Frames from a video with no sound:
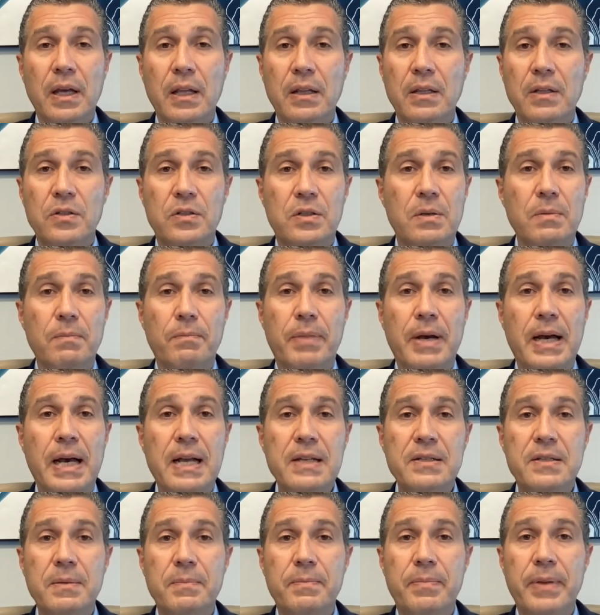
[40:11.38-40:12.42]
and this
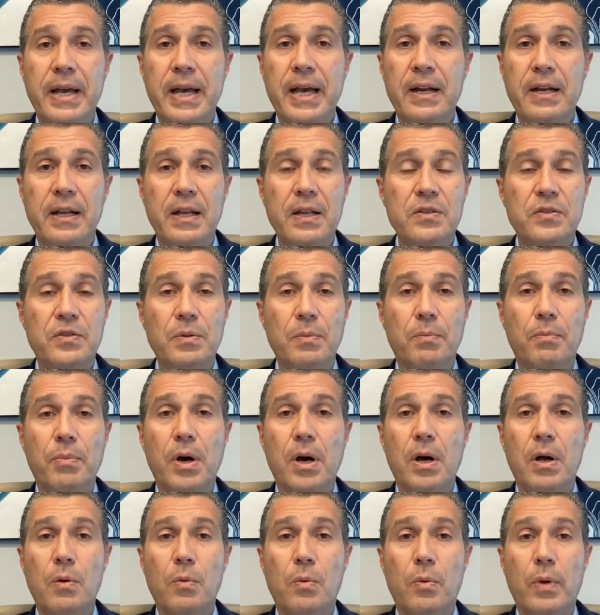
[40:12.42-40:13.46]
composite bat hits the
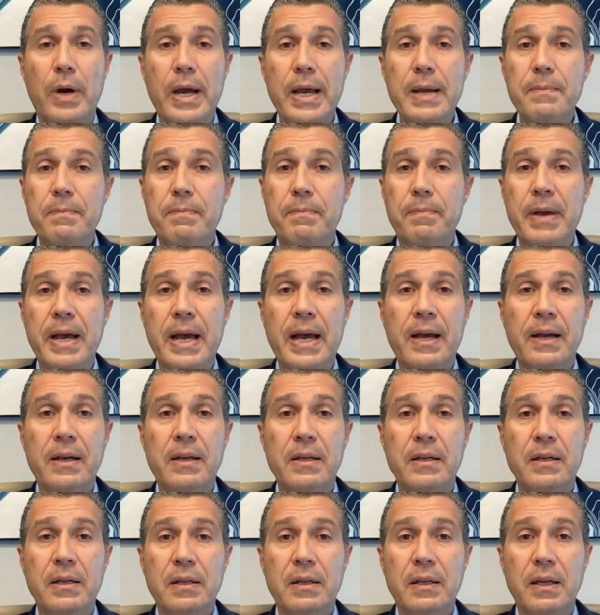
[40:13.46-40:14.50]
ball right
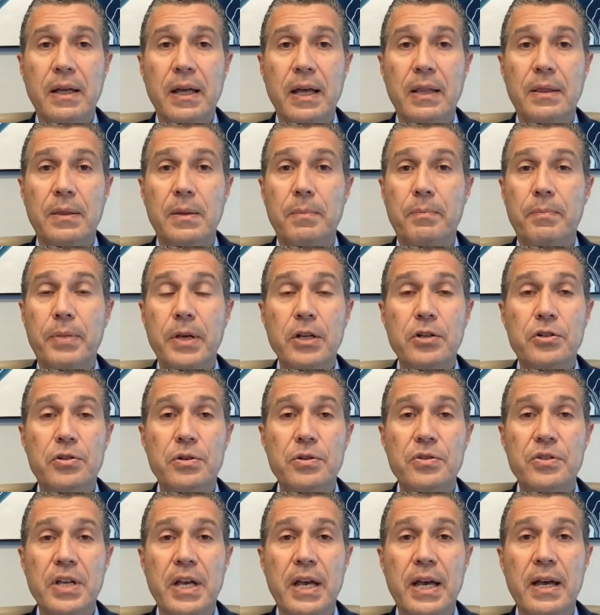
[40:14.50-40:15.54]
back at the
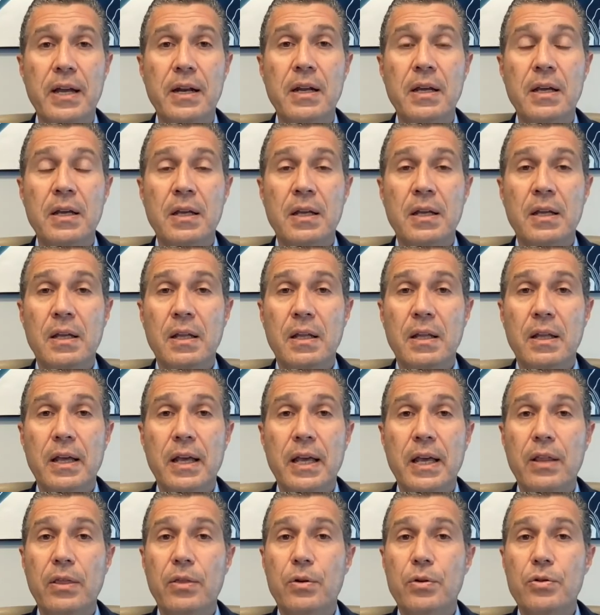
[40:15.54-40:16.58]
pitcher's head.
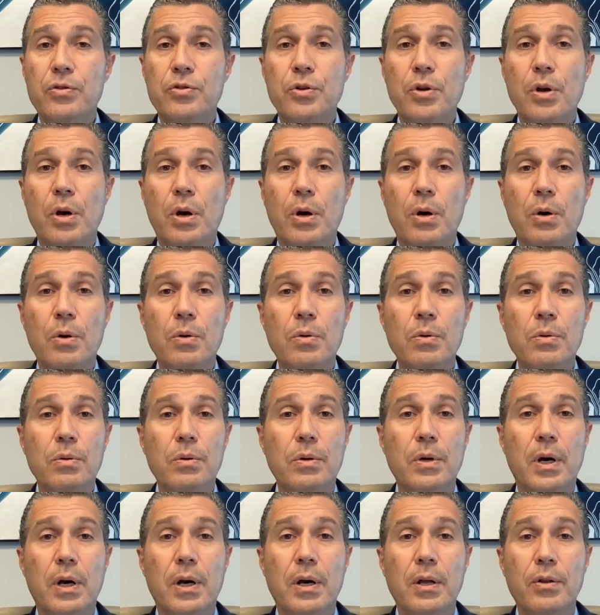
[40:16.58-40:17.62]
And there's no,
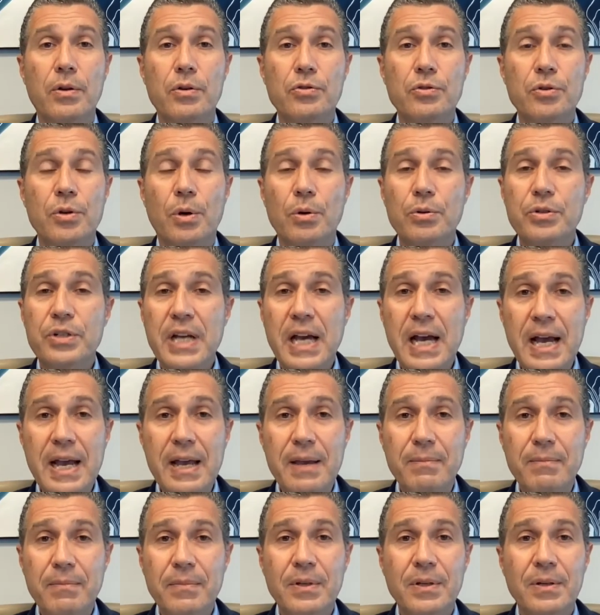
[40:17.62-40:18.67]
uh, there's no
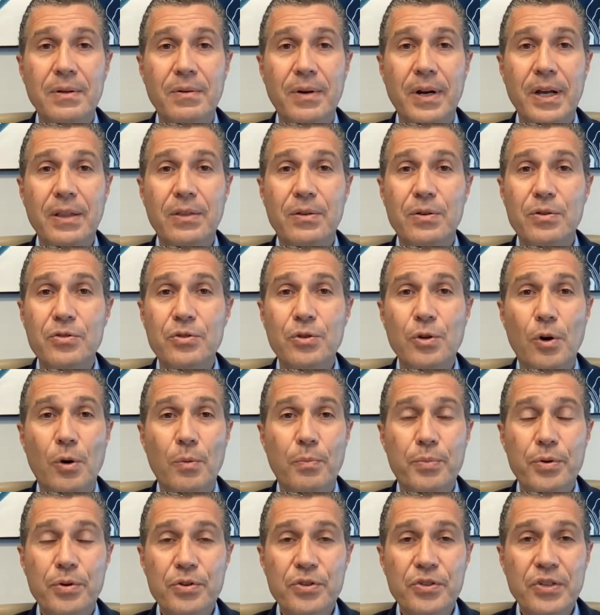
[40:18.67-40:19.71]
time, right? There's no
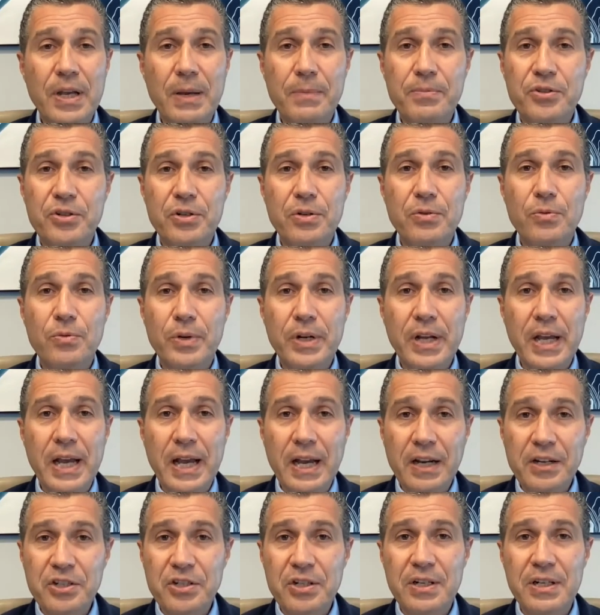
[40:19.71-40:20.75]
perception
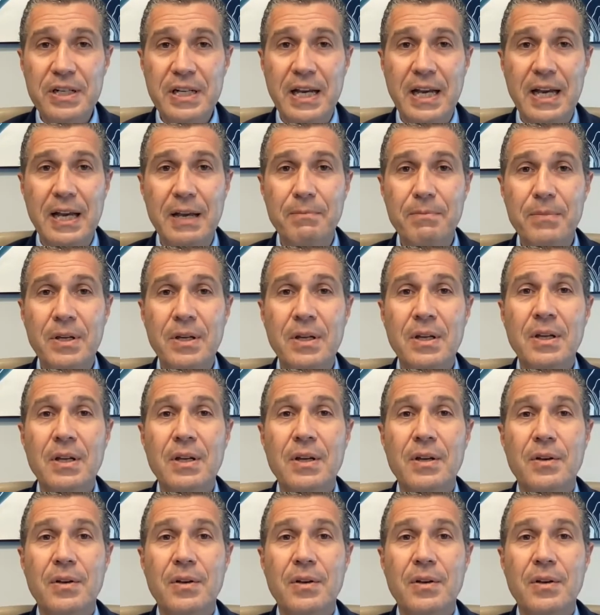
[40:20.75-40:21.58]
reaction time